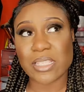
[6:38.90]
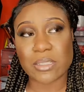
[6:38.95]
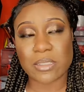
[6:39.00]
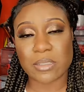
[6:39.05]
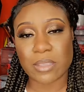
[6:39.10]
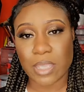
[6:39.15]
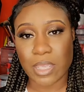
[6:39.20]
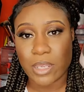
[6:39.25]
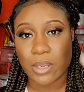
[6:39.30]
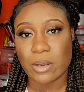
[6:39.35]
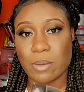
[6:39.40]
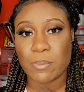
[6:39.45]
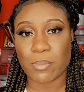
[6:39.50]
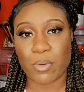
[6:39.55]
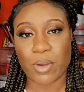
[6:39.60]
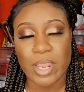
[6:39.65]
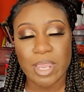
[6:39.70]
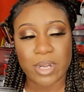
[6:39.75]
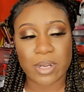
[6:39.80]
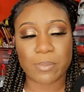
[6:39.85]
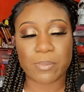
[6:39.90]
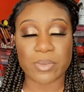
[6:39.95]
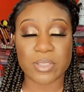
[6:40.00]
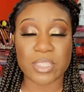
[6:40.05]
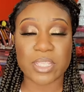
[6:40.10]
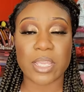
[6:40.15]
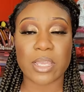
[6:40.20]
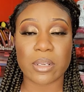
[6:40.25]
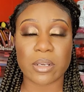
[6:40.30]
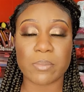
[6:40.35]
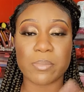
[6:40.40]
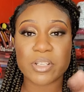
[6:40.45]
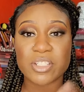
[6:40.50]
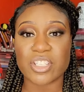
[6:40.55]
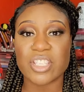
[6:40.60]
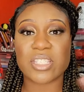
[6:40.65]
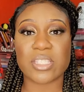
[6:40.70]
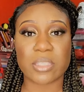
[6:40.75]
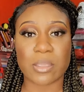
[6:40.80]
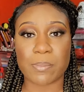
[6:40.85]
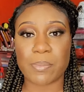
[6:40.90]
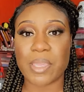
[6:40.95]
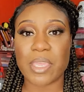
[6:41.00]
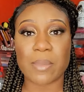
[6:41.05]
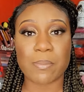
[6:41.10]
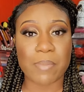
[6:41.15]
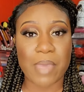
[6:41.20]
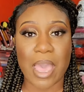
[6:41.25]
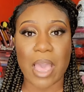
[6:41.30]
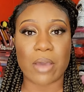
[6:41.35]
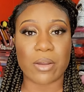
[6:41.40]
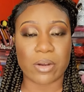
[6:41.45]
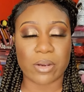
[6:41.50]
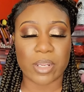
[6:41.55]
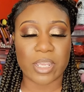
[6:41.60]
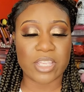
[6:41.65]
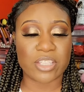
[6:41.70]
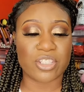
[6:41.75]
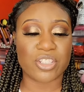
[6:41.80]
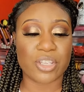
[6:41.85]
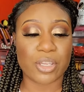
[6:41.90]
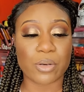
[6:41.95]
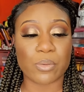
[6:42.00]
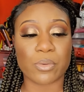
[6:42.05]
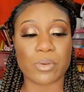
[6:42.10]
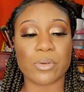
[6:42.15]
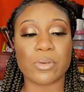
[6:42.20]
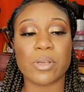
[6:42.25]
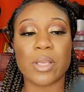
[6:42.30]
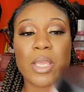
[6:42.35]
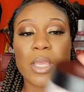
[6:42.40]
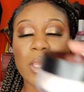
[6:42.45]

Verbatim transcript: this here brand in particular but just the pink powder in general